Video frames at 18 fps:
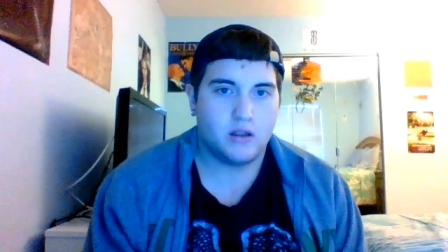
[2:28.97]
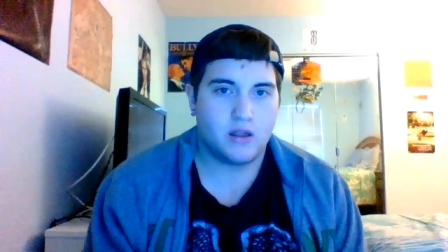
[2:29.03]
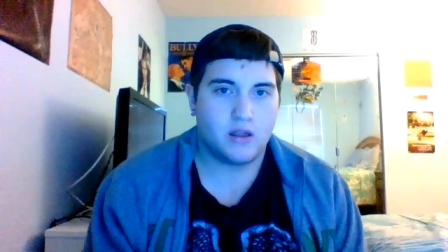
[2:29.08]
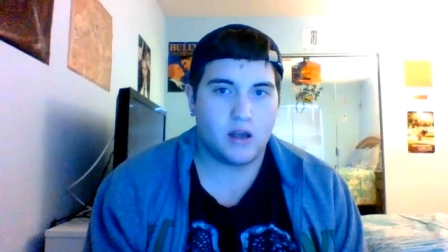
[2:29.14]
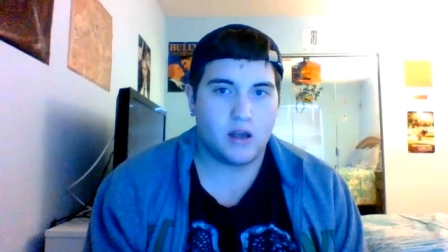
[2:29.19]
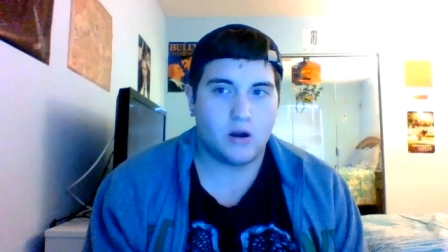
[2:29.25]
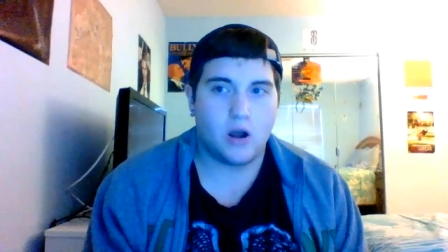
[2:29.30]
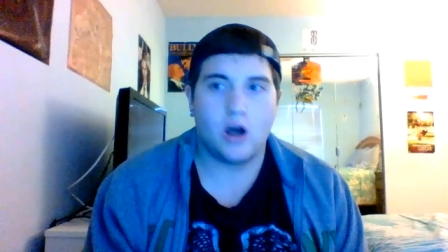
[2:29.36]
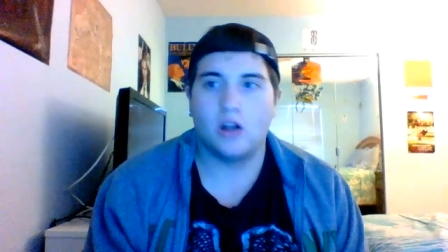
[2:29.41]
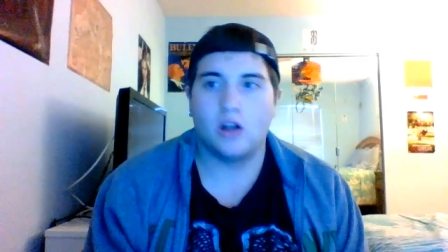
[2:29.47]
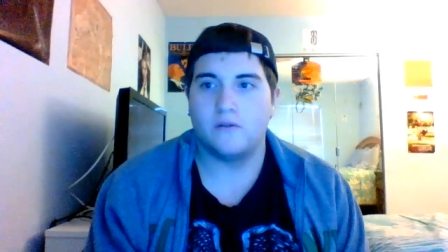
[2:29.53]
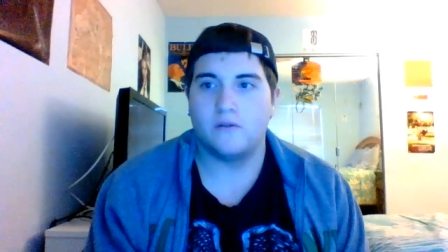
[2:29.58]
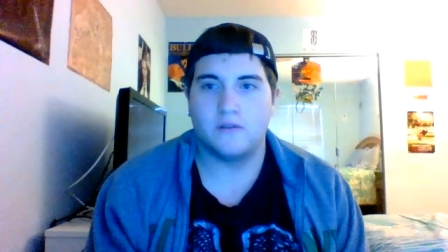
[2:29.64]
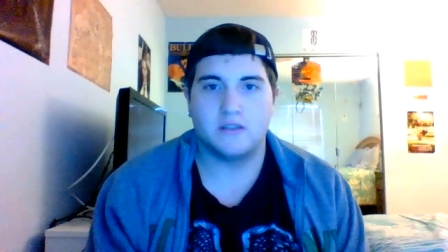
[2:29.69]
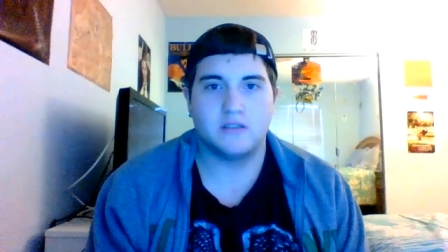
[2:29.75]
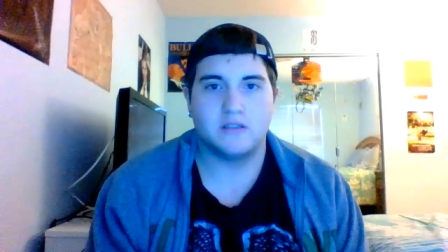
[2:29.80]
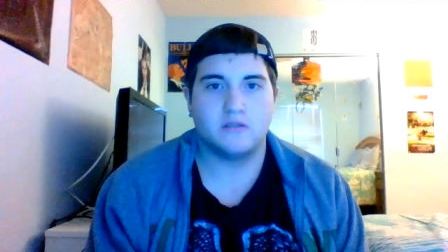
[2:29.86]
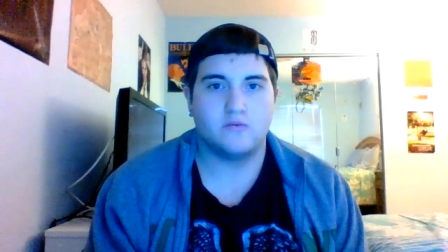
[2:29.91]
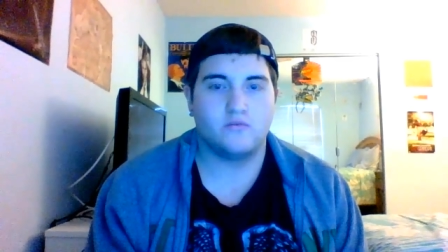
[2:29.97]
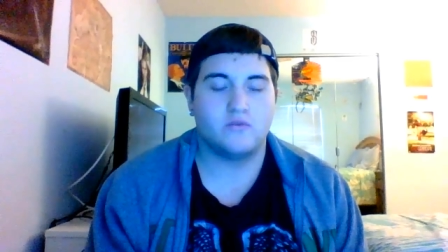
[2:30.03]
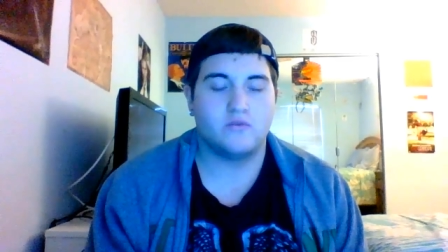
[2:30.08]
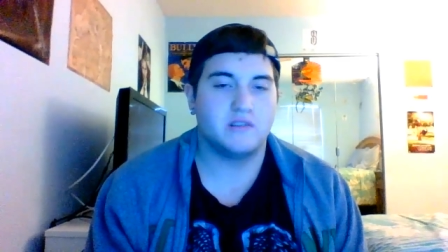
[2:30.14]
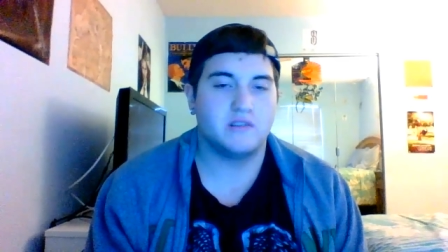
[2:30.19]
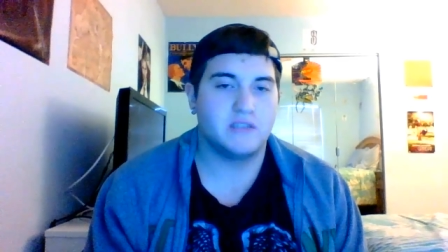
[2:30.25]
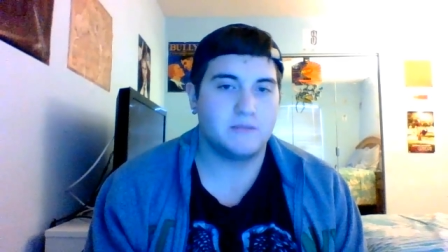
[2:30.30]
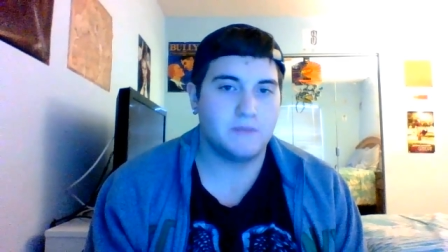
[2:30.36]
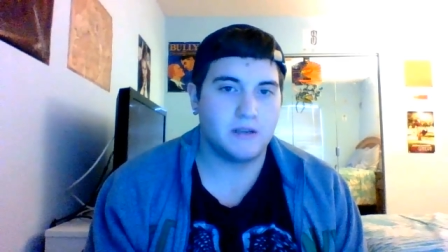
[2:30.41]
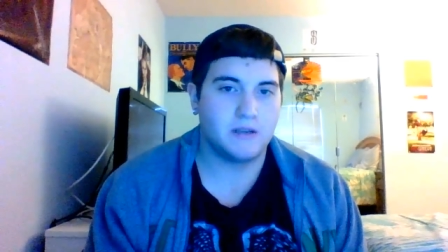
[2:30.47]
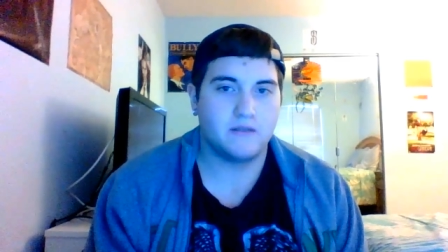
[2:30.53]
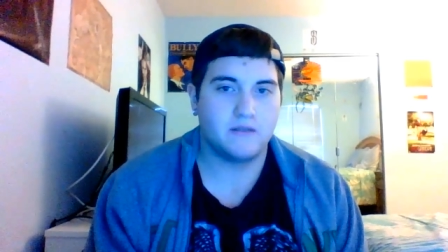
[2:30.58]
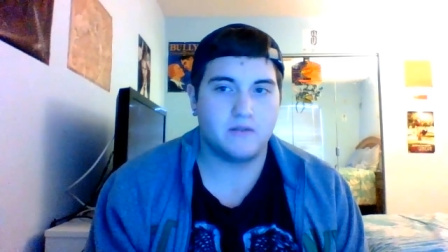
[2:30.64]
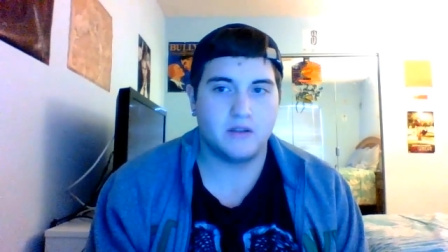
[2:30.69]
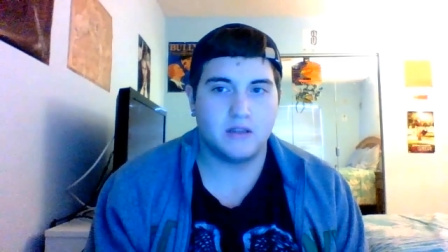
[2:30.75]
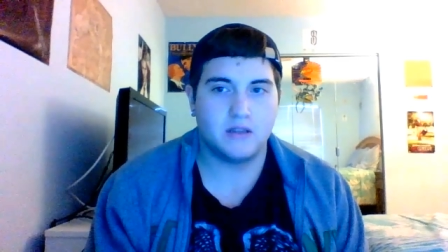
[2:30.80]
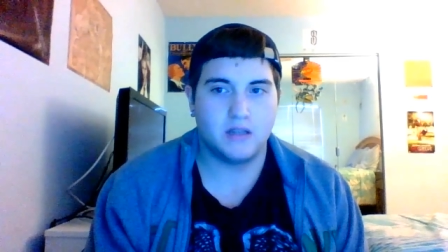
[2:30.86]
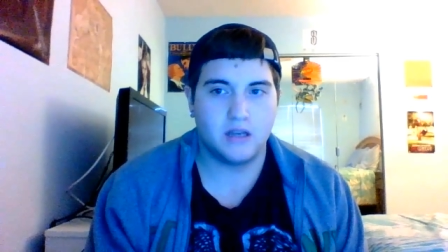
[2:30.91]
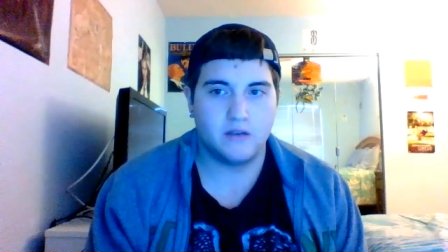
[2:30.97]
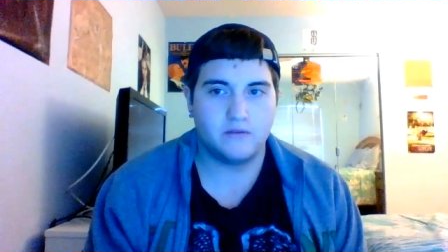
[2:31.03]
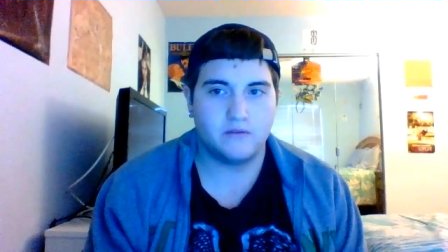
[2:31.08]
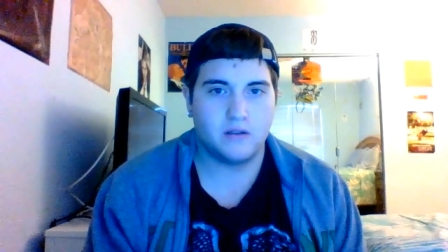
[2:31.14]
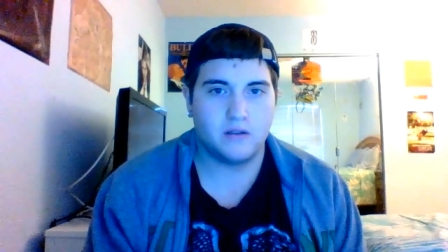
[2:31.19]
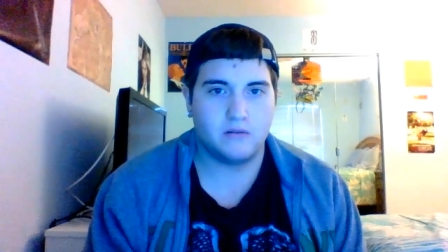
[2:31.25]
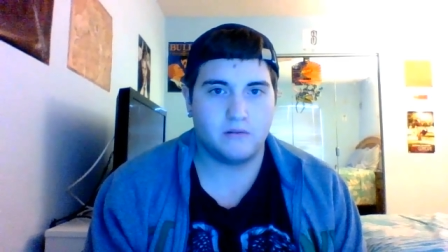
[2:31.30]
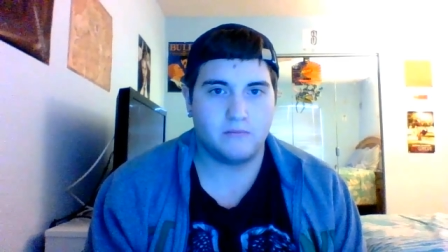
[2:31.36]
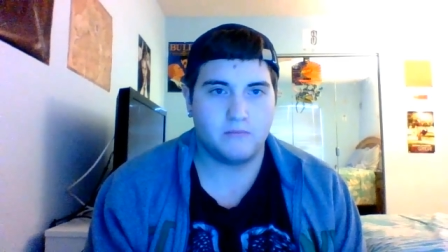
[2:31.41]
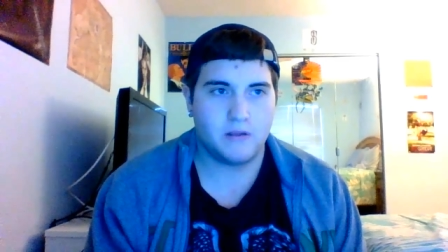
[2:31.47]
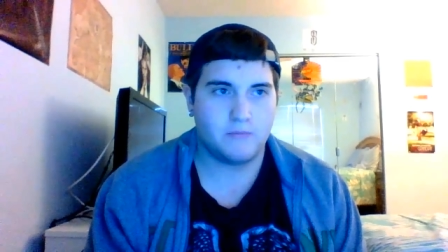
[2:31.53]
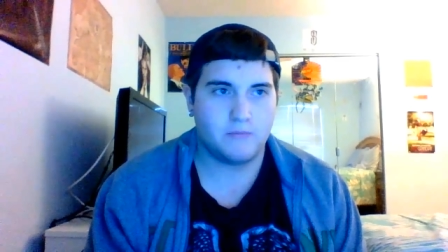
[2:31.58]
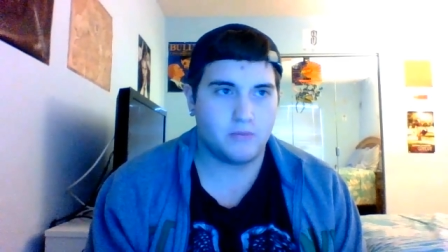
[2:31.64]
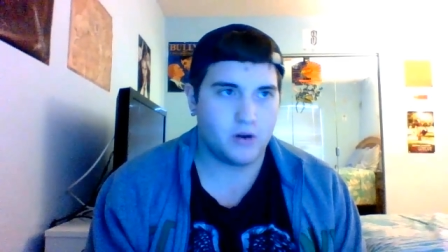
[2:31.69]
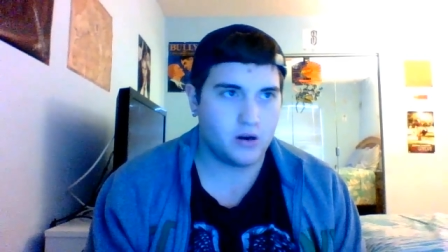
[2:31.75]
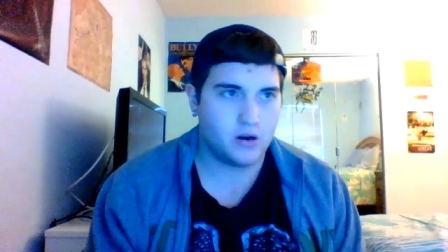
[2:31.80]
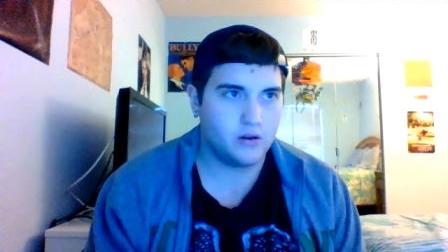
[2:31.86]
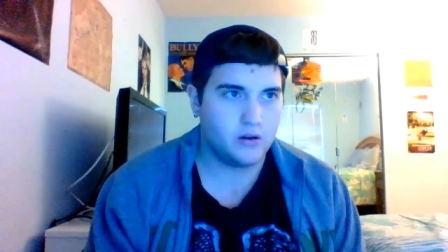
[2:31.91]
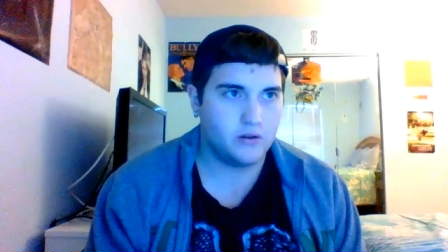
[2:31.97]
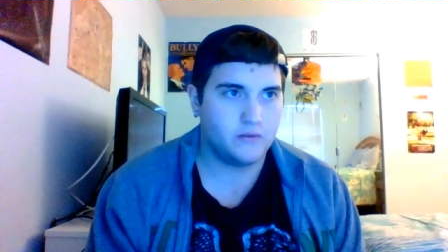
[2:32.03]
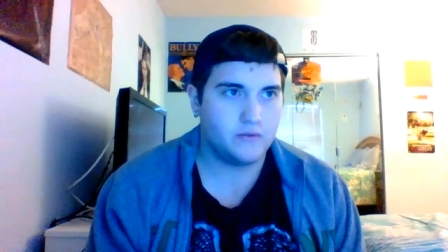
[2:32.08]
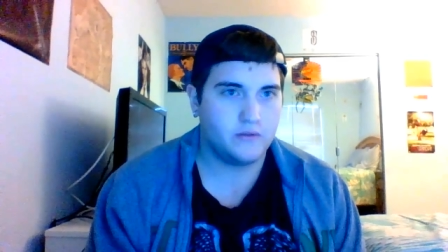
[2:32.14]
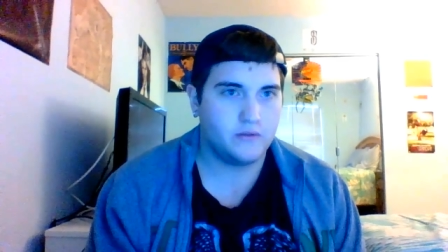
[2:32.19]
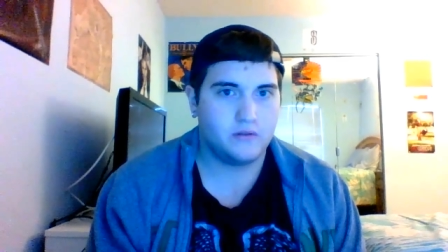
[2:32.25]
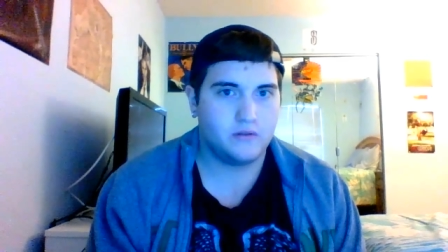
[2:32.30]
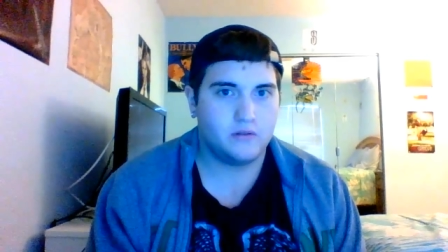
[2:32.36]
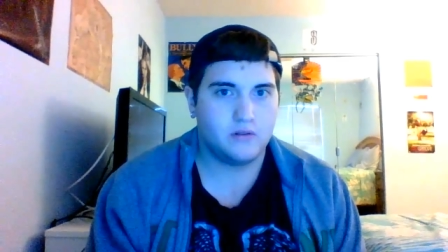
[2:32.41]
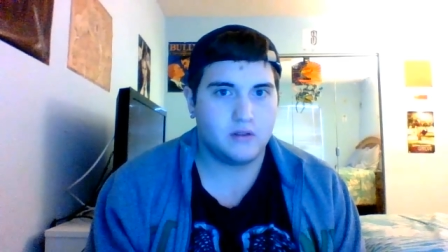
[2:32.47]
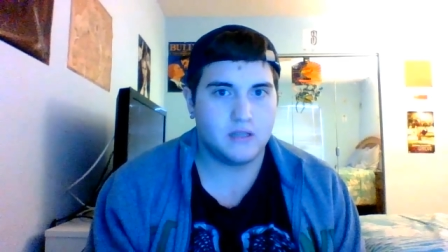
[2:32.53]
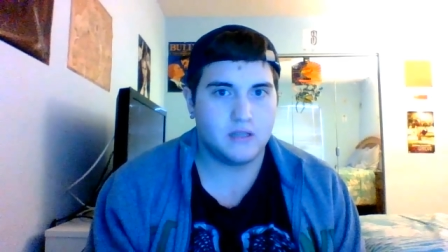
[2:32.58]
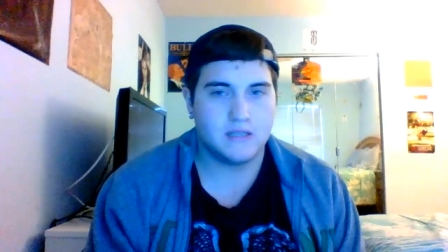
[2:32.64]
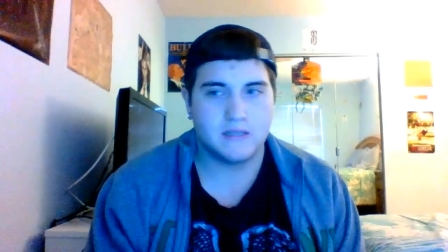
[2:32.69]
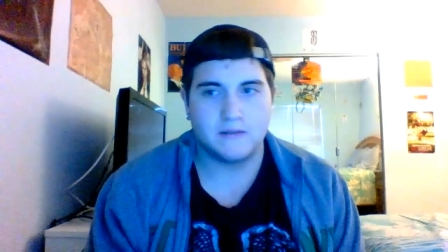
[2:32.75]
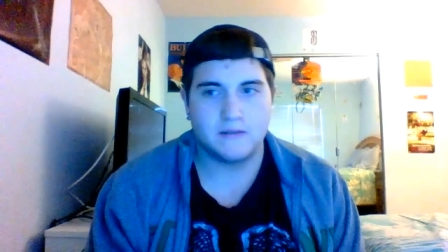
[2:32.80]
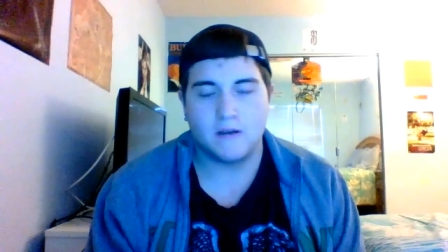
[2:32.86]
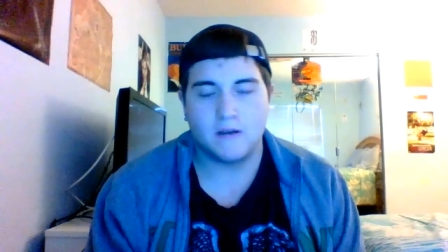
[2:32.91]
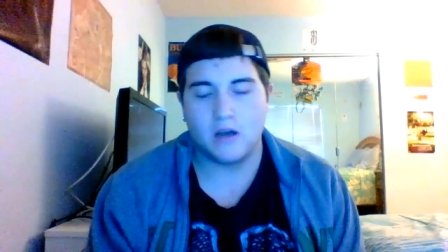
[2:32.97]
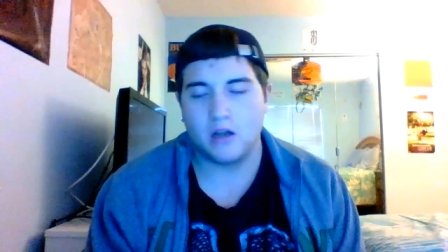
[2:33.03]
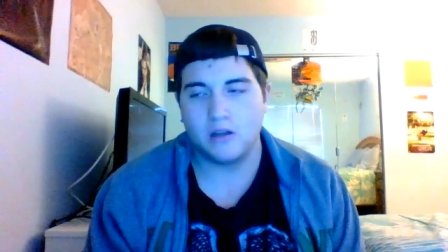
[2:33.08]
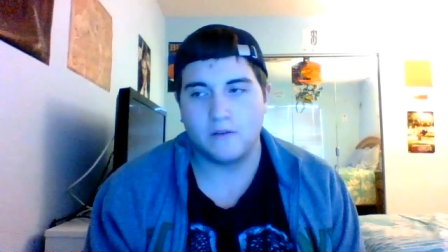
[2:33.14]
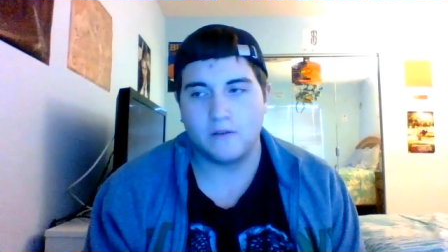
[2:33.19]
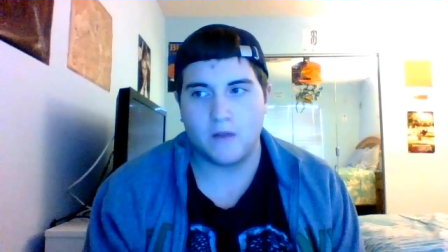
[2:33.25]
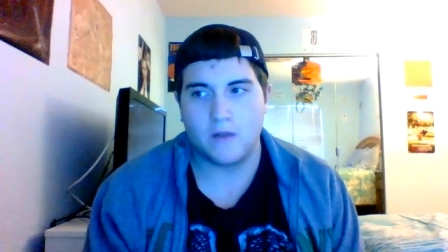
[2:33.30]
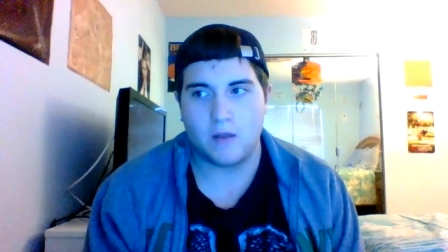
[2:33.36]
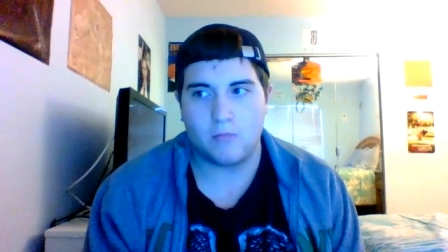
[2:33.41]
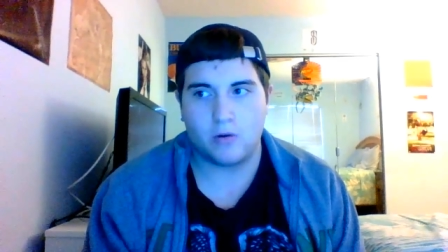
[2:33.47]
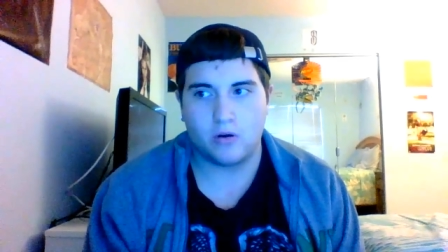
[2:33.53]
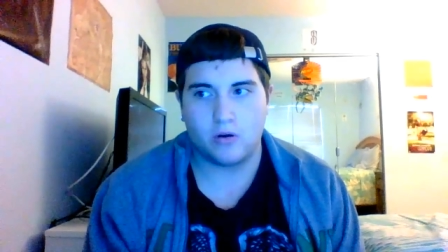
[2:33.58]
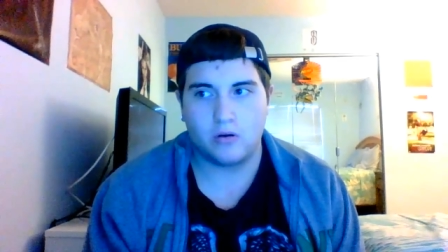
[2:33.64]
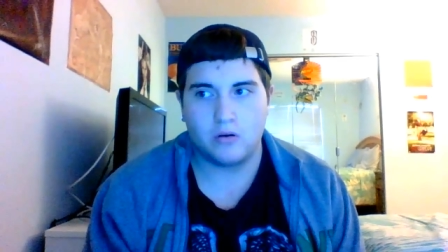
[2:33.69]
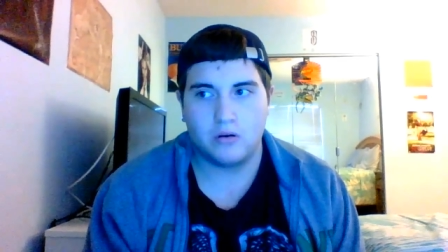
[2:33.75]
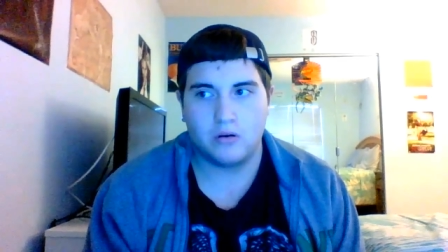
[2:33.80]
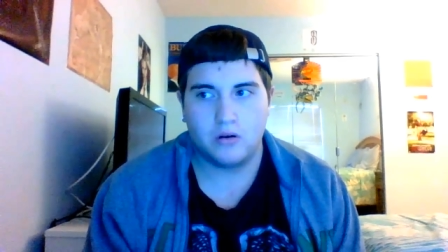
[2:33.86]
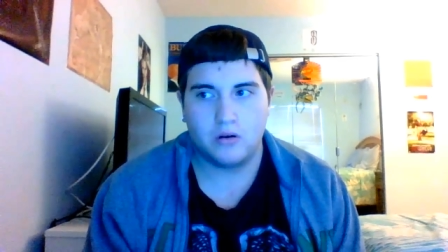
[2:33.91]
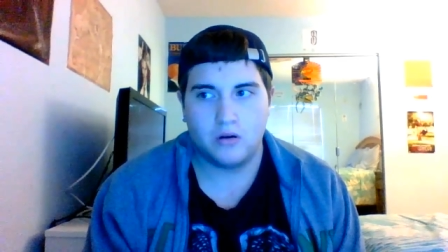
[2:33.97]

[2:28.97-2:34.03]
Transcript: that all of us respectively loved and be proud of. He's a Hall of Famer.